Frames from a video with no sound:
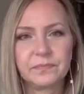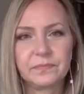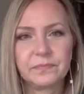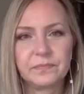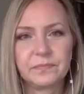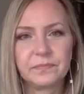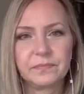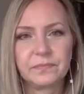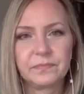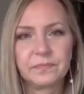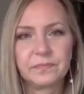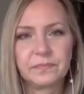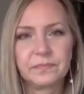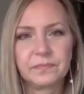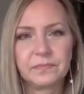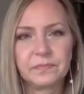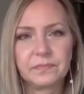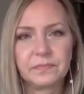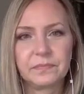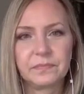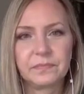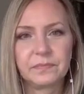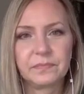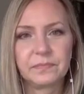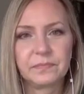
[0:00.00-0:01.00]

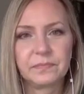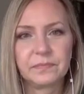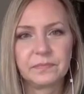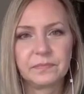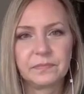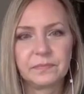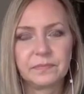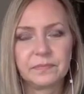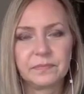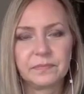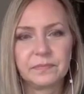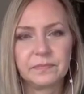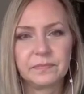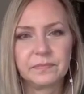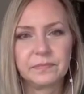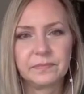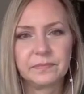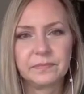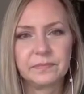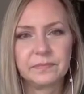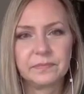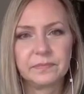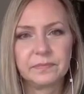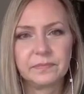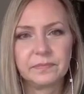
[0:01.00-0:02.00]

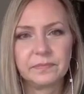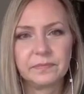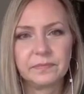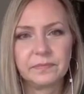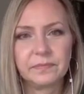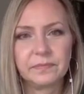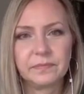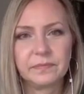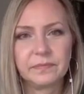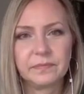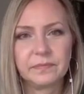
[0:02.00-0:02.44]
No words are spoken by the person on screen.